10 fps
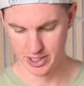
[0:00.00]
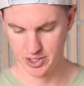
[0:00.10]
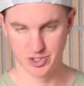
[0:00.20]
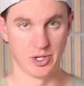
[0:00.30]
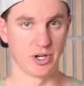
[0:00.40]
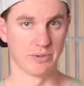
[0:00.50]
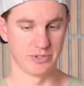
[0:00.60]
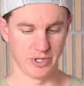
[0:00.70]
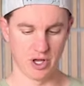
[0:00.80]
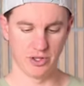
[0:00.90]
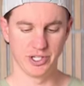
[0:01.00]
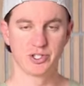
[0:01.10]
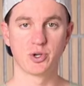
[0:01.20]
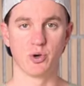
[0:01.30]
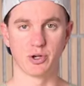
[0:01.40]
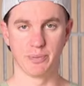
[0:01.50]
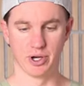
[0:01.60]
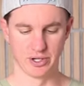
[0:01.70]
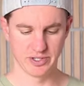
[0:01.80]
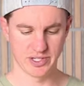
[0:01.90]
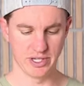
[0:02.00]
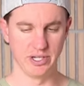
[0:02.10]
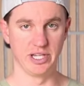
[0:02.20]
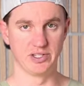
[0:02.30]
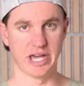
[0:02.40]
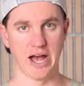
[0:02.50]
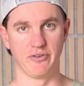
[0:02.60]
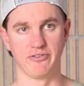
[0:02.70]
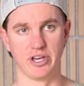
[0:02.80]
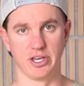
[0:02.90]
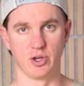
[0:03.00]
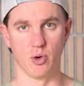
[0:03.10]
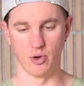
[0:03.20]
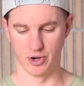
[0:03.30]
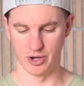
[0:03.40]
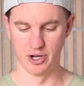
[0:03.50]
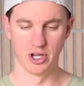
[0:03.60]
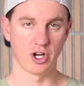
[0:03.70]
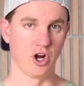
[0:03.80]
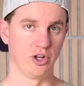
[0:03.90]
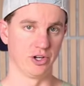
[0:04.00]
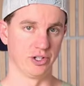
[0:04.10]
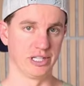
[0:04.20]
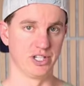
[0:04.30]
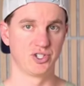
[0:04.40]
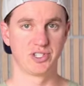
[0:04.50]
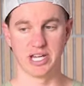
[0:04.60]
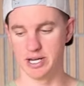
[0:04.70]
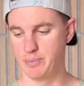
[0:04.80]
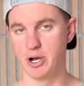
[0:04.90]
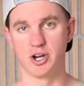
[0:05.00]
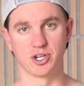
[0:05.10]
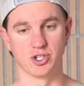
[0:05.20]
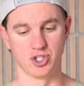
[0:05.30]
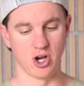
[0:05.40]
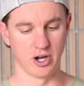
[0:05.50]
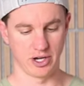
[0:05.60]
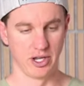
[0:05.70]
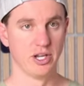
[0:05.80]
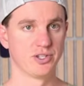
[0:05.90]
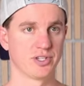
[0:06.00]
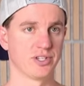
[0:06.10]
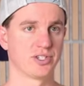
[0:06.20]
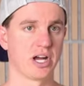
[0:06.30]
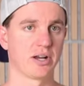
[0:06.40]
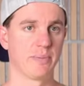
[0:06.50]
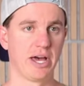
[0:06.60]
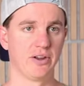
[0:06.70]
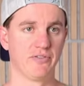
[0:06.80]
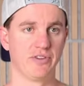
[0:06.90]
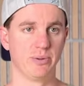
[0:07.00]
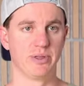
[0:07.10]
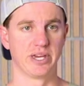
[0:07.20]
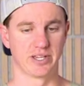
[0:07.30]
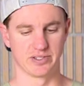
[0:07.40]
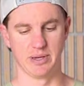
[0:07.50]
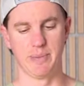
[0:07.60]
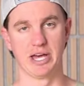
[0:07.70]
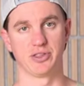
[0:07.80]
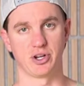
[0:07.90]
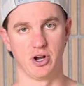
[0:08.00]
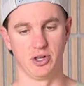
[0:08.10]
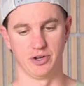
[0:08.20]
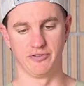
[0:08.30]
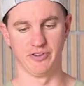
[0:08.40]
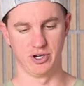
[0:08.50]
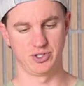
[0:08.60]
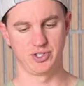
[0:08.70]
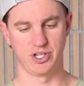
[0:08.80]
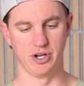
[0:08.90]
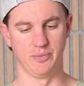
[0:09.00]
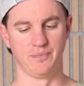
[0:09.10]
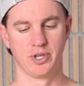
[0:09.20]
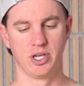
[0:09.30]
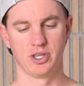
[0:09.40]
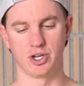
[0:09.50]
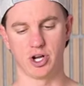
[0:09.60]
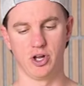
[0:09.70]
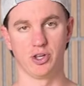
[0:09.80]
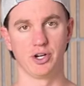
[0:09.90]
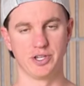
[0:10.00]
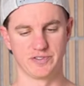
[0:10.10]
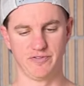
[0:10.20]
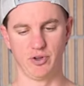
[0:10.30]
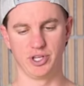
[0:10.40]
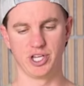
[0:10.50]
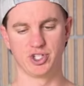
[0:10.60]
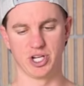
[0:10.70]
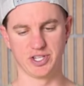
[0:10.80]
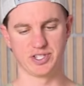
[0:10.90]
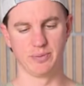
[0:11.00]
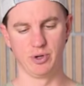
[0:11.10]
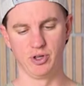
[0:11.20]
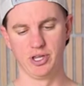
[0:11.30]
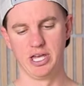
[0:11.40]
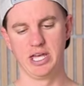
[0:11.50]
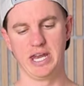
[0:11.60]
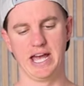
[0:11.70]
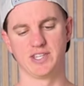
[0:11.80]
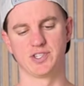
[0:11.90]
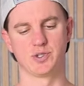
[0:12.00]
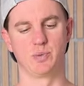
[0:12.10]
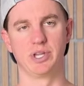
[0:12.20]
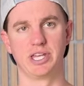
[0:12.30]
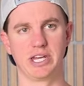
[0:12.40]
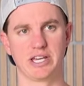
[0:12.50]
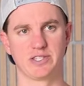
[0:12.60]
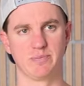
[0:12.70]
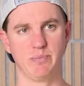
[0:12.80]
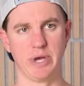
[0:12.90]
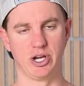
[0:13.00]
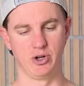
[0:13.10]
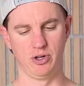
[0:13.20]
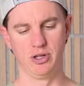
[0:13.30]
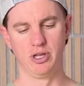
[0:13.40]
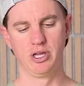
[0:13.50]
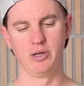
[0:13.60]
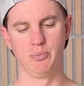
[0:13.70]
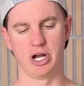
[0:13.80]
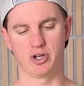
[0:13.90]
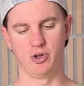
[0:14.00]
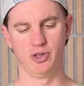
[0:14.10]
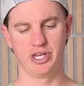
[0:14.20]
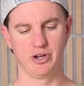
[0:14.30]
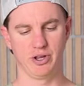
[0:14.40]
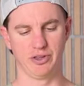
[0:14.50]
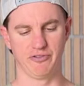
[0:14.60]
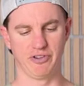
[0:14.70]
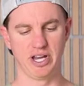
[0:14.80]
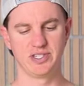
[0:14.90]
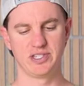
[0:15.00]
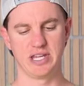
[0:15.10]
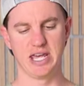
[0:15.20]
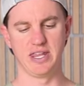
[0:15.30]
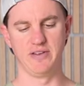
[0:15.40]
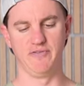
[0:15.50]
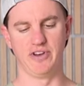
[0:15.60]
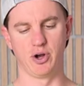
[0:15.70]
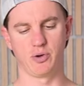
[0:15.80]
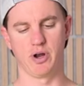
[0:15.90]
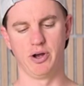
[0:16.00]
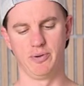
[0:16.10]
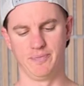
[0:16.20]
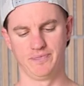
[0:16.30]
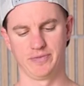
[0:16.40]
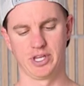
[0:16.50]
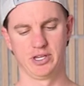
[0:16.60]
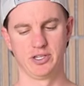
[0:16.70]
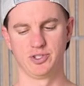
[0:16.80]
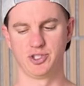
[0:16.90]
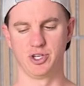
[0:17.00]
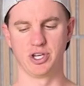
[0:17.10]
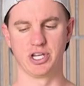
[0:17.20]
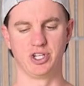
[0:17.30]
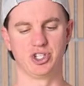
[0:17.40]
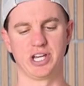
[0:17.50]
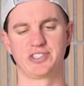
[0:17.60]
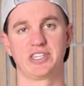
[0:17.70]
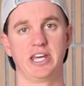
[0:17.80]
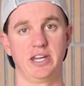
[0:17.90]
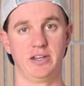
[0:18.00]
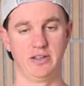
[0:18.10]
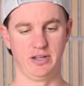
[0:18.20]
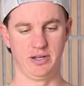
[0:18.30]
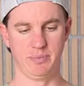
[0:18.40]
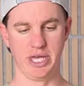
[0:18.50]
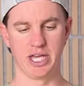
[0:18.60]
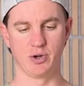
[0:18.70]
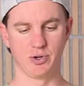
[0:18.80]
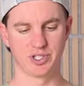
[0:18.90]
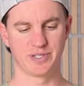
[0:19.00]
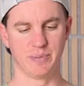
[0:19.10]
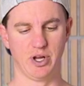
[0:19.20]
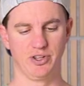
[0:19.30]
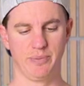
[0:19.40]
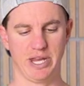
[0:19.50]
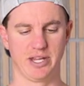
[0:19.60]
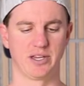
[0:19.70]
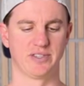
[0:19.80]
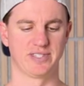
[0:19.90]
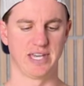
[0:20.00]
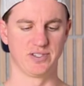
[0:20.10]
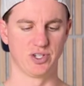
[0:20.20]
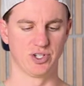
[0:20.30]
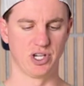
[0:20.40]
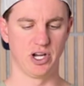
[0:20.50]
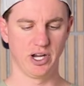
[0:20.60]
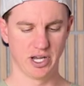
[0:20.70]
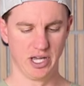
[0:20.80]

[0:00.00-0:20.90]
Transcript: So it comes with all these cool components that you need to outfit your collar leash setup on your dog. So let's talk about a few things about the collar first. So the collar is fully adjustable. It has this really nice metal buckle here on the front and then Velcro. So you can adjust it big or small depending on the size of your dog.